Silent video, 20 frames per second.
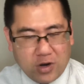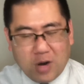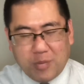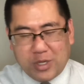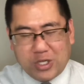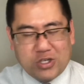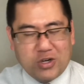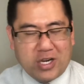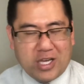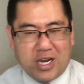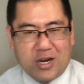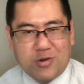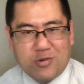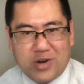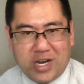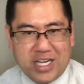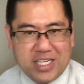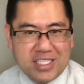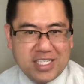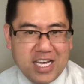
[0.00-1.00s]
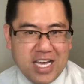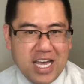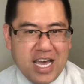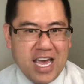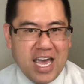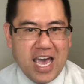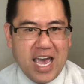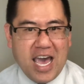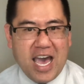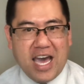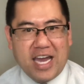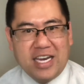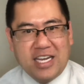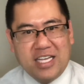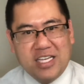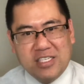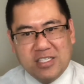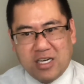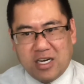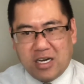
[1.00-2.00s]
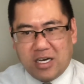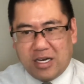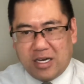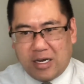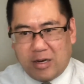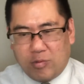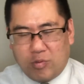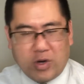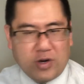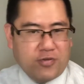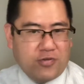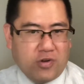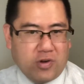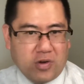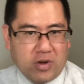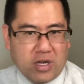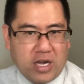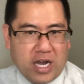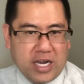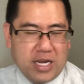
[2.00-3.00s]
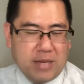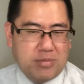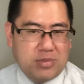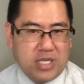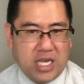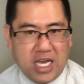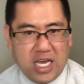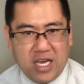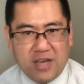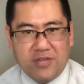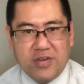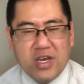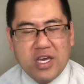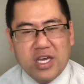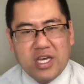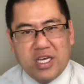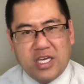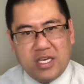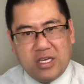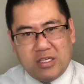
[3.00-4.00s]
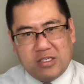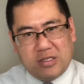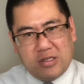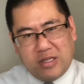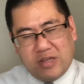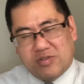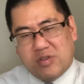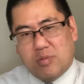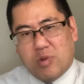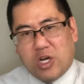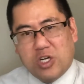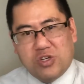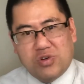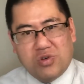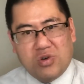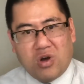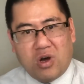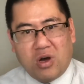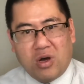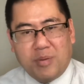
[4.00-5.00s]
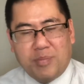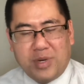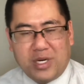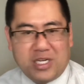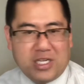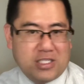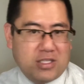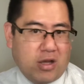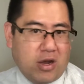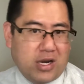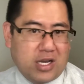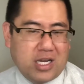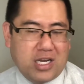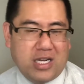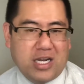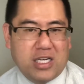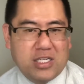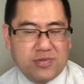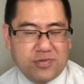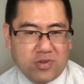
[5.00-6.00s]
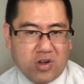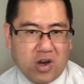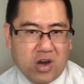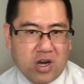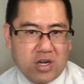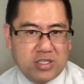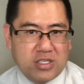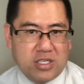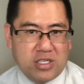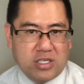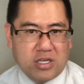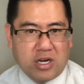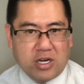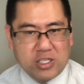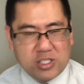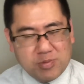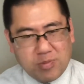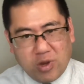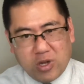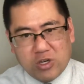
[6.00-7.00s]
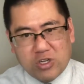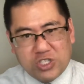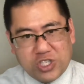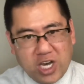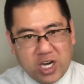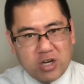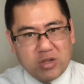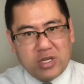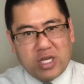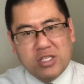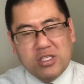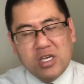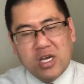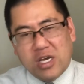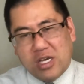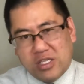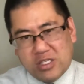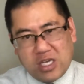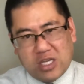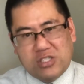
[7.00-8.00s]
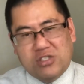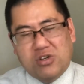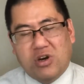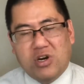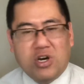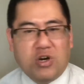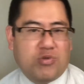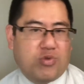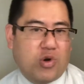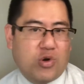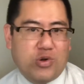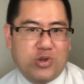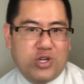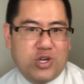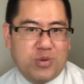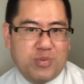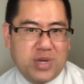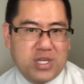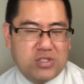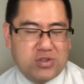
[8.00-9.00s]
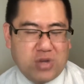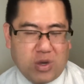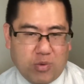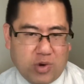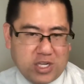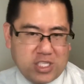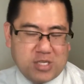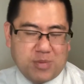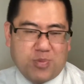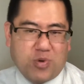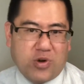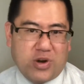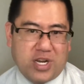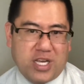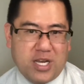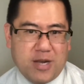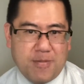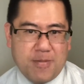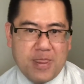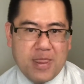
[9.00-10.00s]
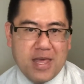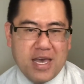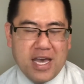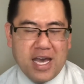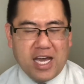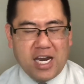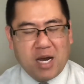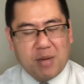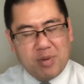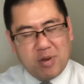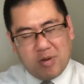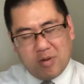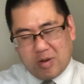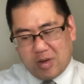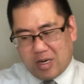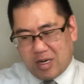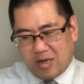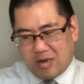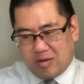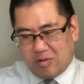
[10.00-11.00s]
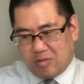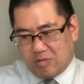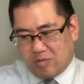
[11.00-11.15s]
I'll make sure I get it right. And he's a, wonderful guy named Dave. He lives in Montreal, but he does a lot of Canucks vlogs. He's got a smaller channel that's that's starting to grow a little bit, so I want to support him, and I'll be uh,